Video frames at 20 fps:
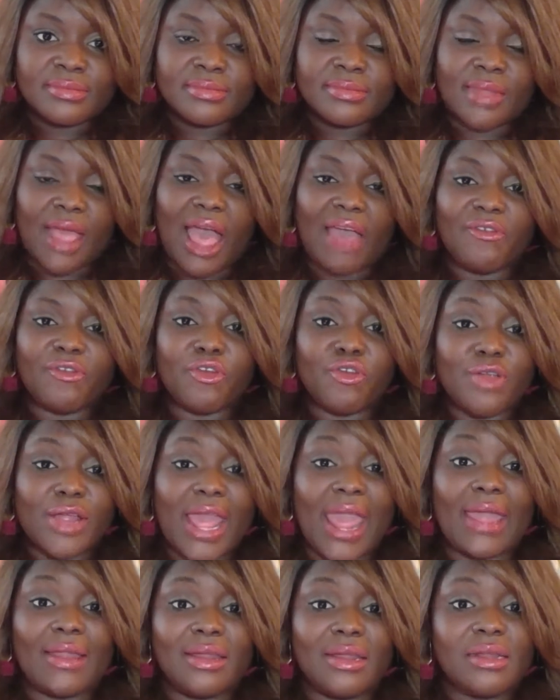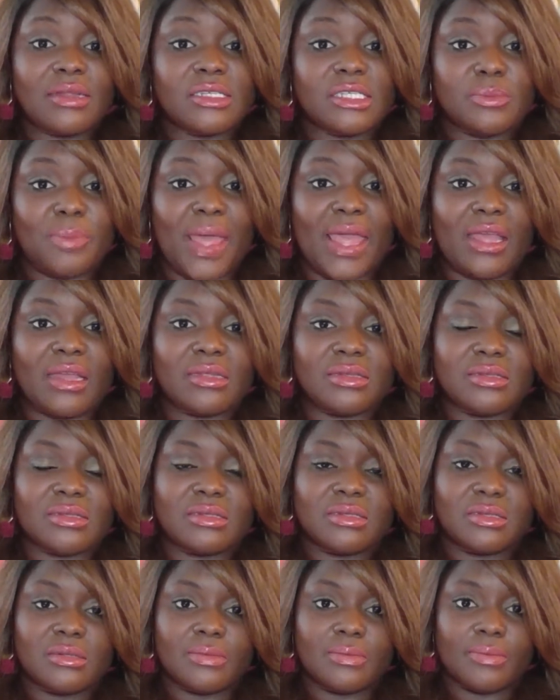I've created a
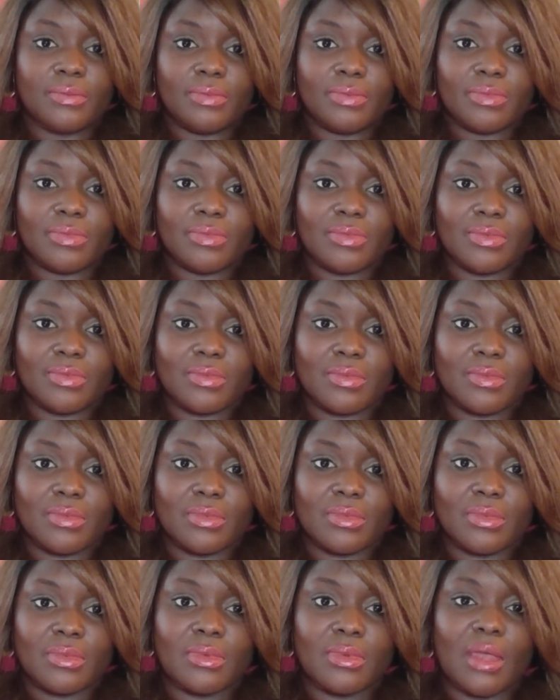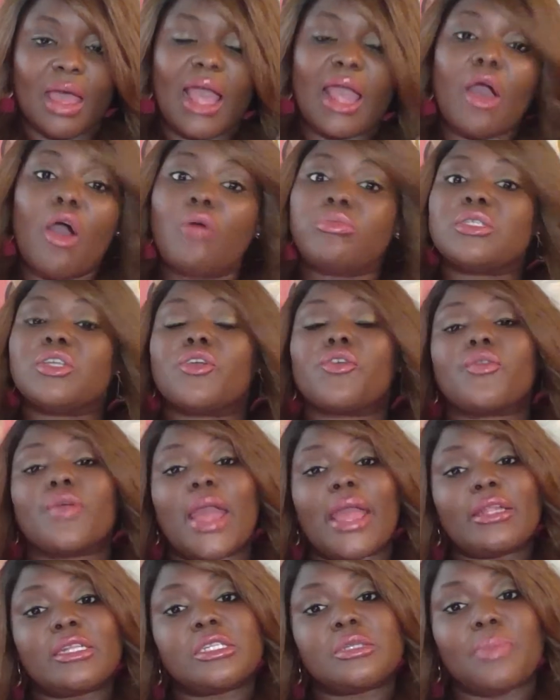space. I hope to
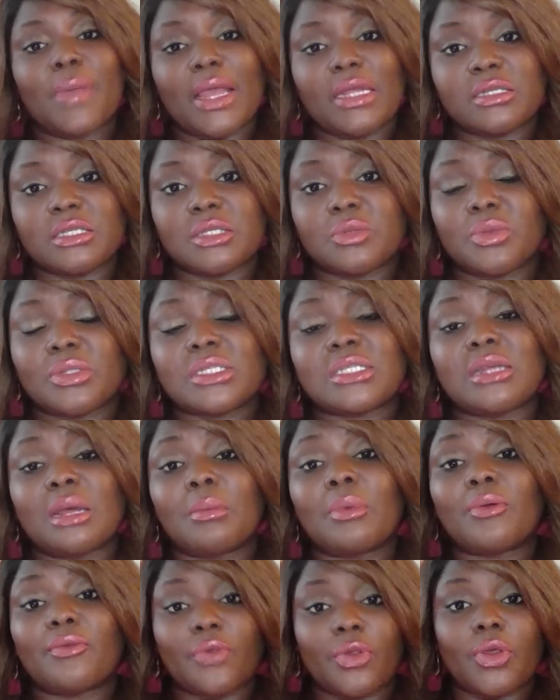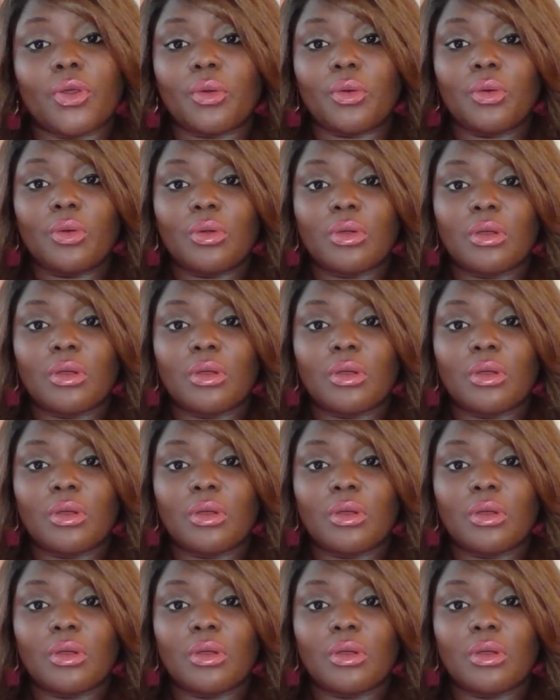create spaces with some of you.